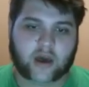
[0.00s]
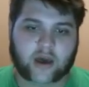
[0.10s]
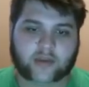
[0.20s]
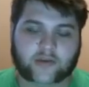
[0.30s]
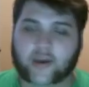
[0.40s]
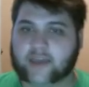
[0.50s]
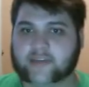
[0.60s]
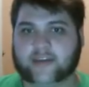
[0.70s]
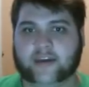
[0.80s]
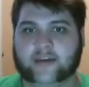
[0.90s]
you guys
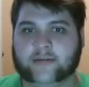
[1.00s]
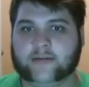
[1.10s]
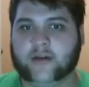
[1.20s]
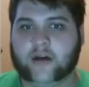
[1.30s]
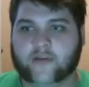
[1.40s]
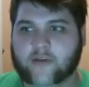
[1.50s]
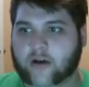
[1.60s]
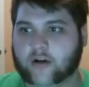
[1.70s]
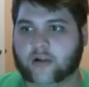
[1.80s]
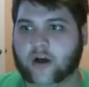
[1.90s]
can
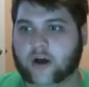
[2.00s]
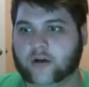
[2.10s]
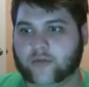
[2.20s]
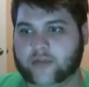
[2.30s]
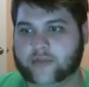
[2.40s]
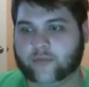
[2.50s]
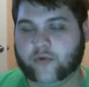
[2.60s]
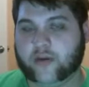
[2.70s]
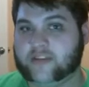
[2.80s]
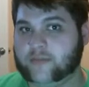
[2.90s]
follow along with
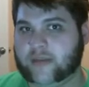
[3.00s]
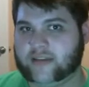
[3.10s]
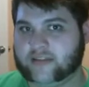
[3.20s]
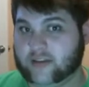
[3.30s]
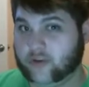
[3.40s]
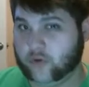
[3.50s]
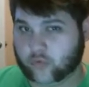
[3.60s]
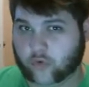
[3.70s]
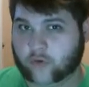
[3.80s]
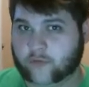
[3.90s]
what makes a good
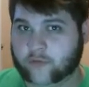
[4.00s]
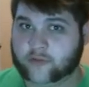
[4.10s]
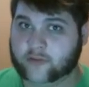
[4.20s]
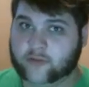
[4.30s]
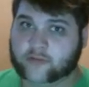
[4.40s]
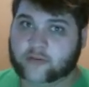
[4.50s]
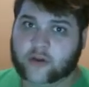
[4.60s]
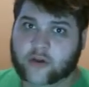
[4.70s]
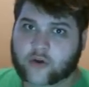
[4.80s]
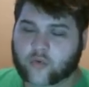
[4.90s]
roll versus
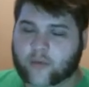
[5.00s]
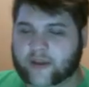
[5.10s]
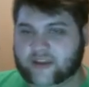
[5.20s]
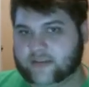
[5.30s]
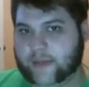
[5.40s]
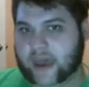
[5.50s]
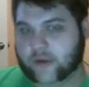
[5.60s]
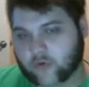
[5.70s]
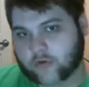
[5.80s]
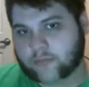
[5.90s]
what makes a bad roll.